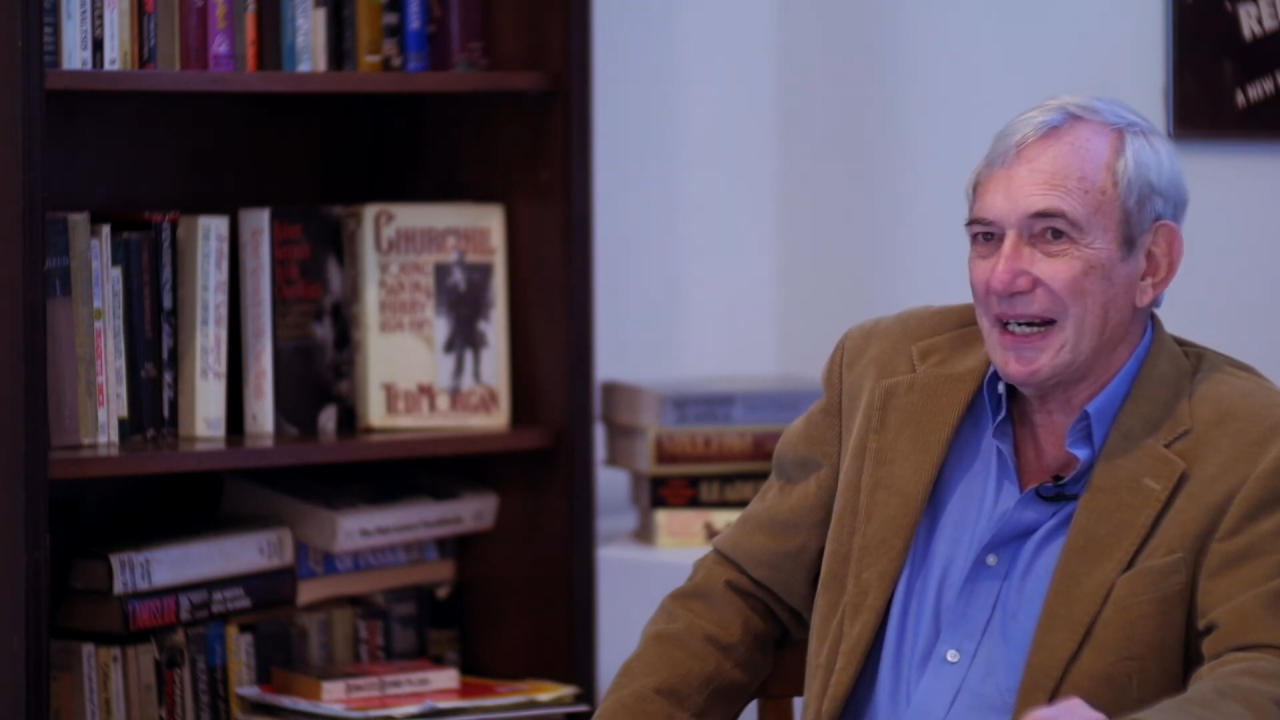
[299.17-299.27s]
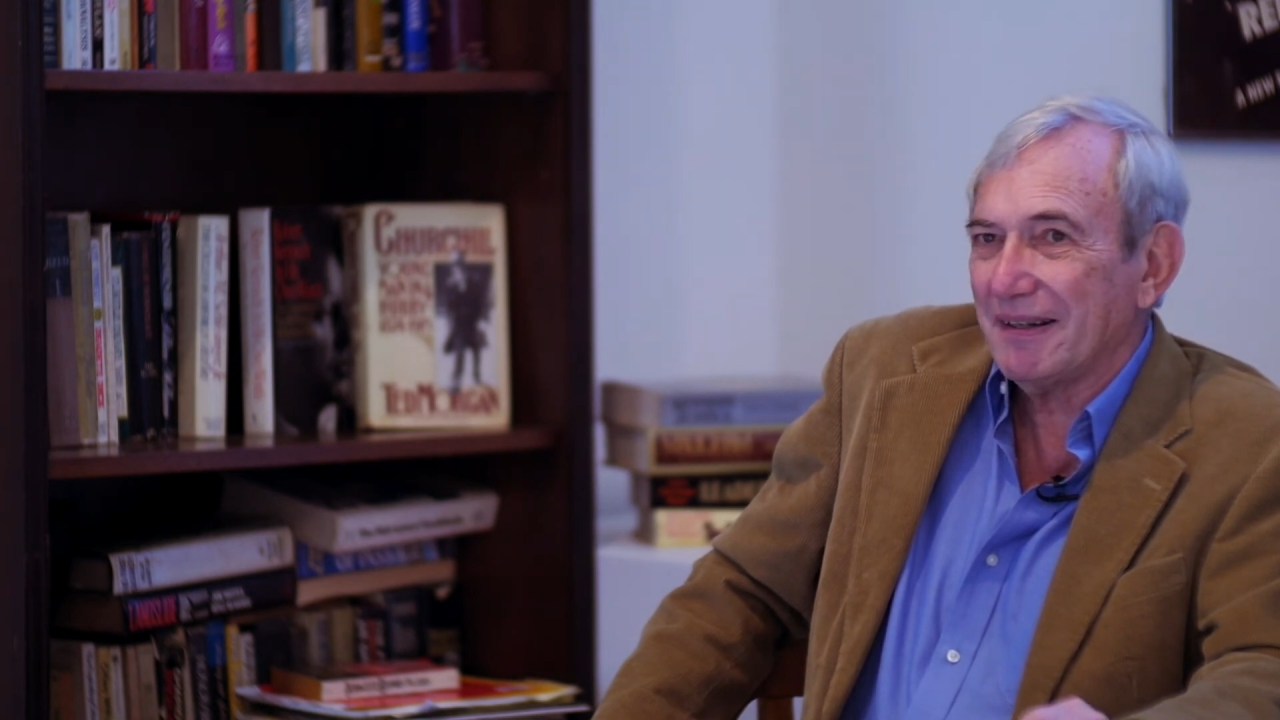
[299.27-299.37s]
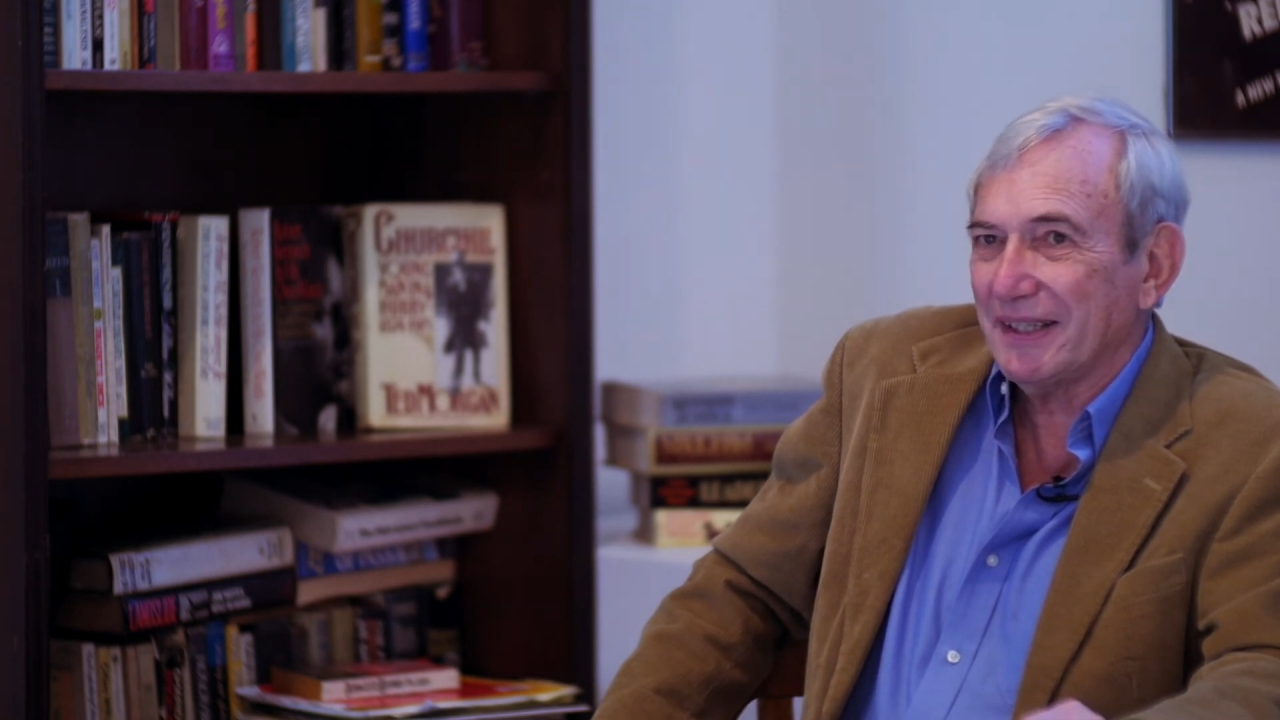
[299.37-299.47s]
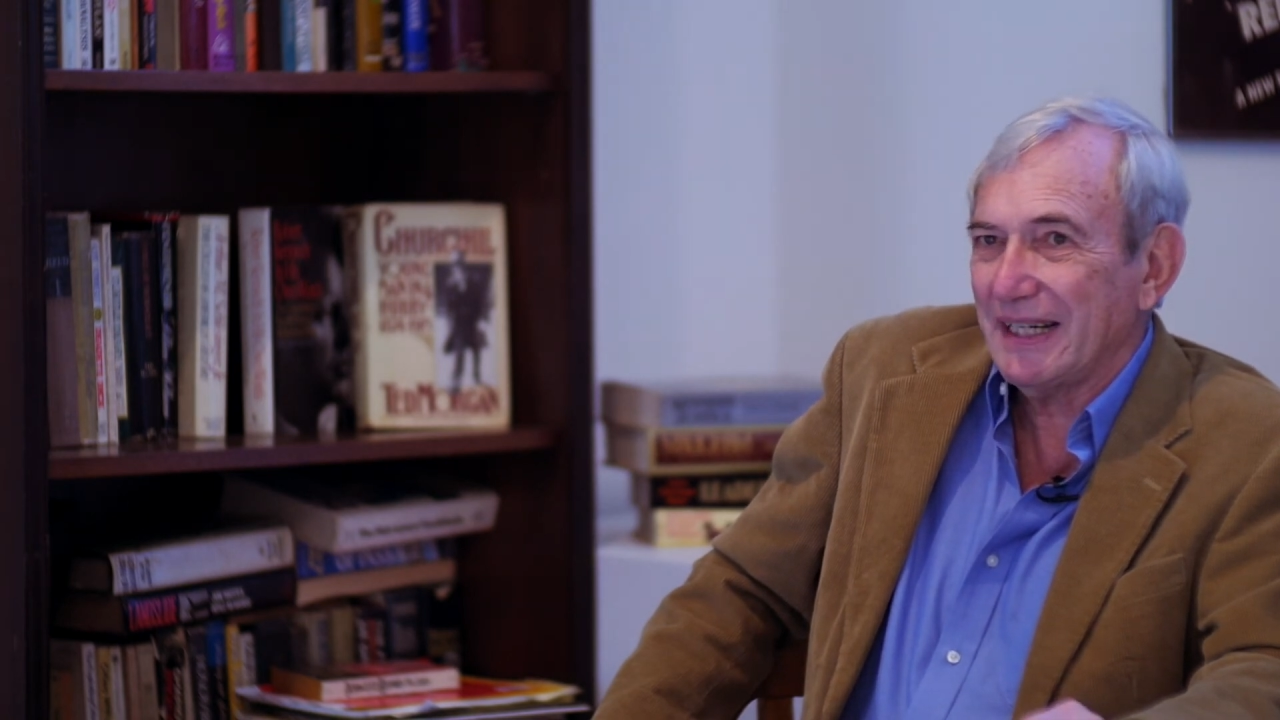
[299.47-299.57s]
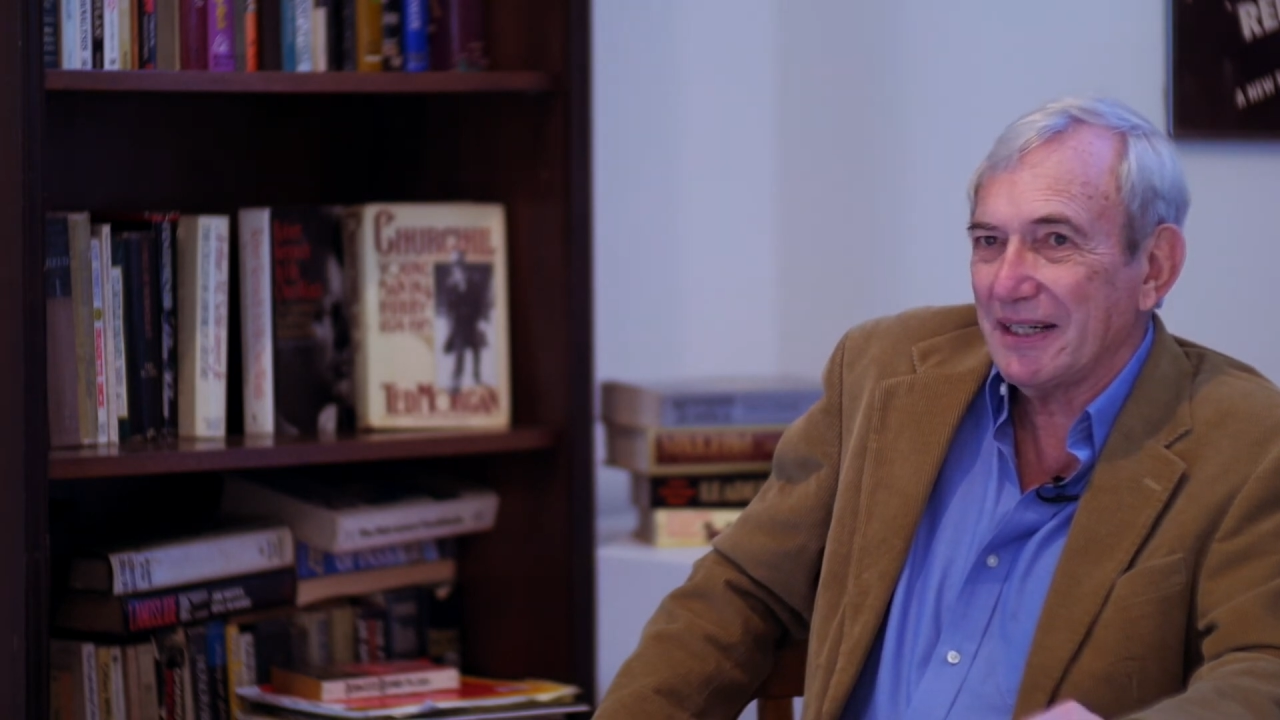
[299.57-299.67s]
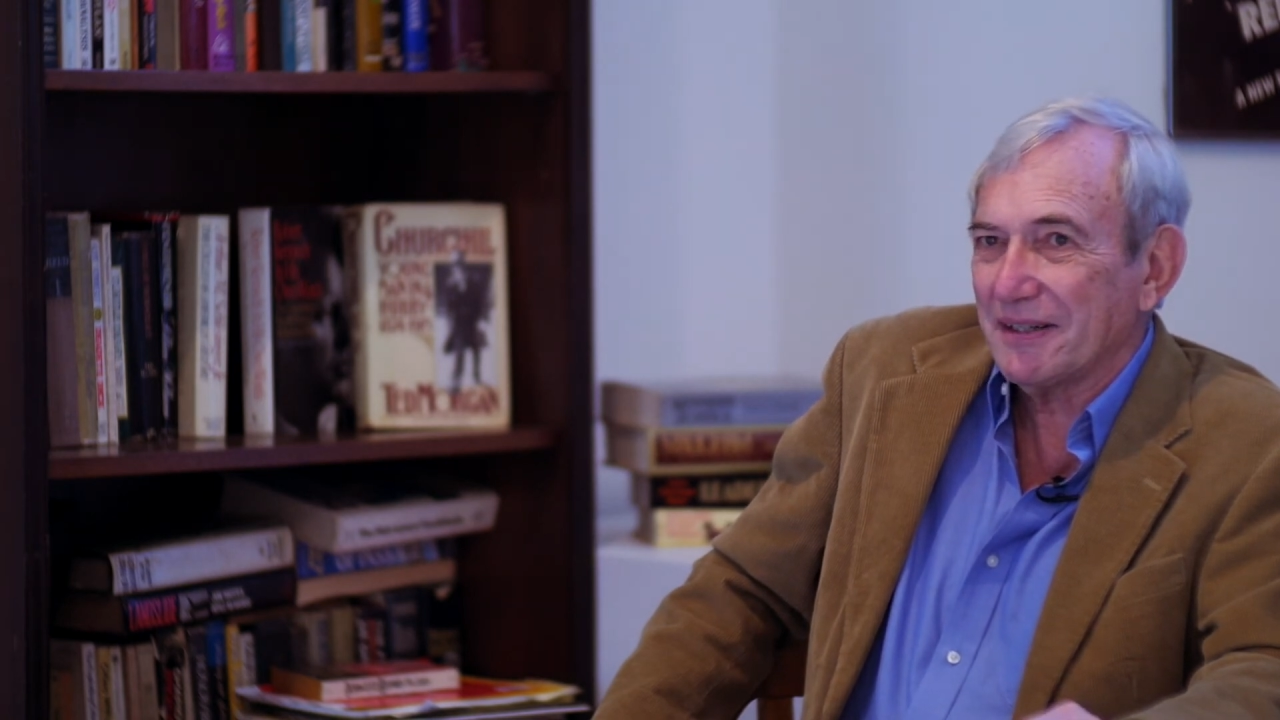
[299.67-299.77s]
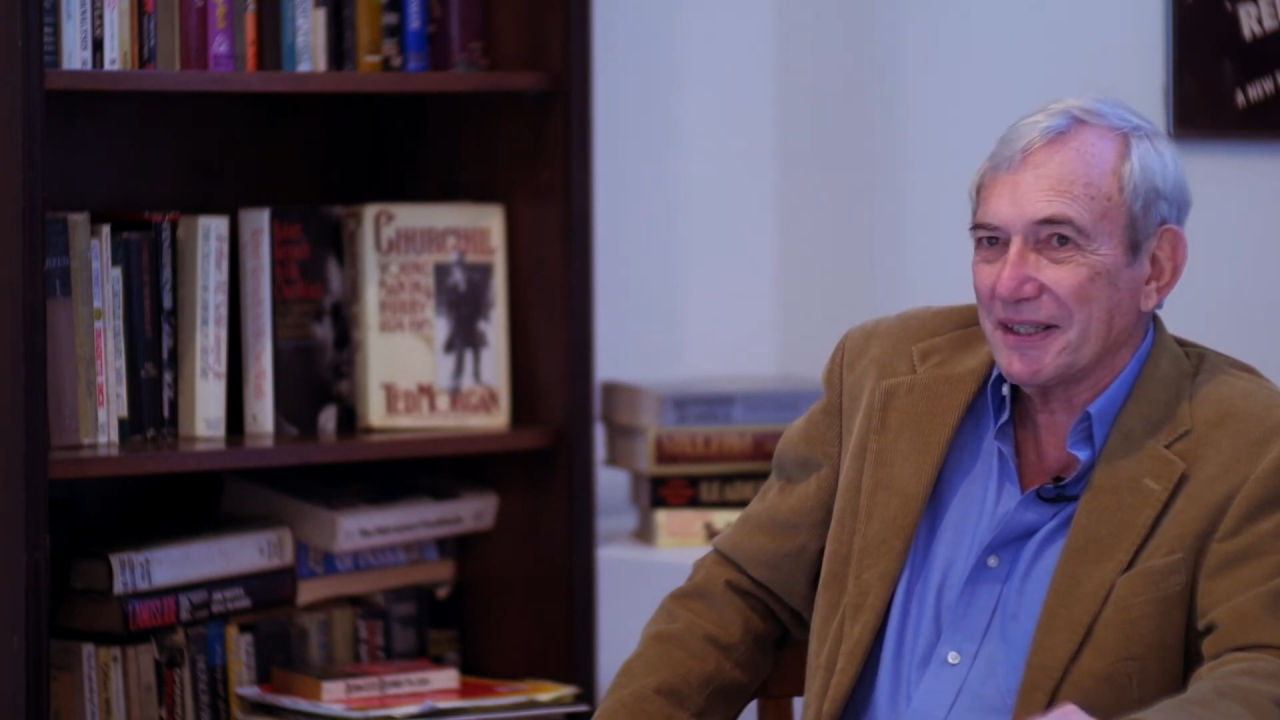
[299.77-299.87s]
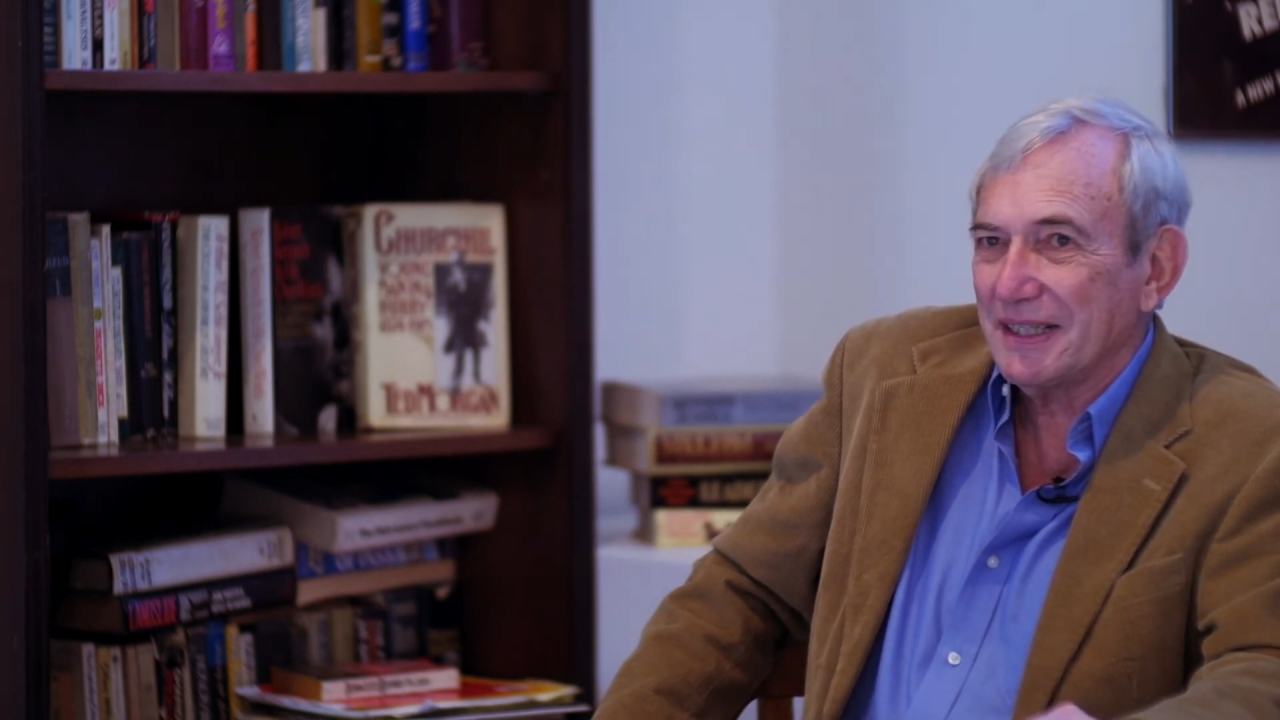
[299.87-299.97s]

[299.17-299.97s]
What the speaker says: out later.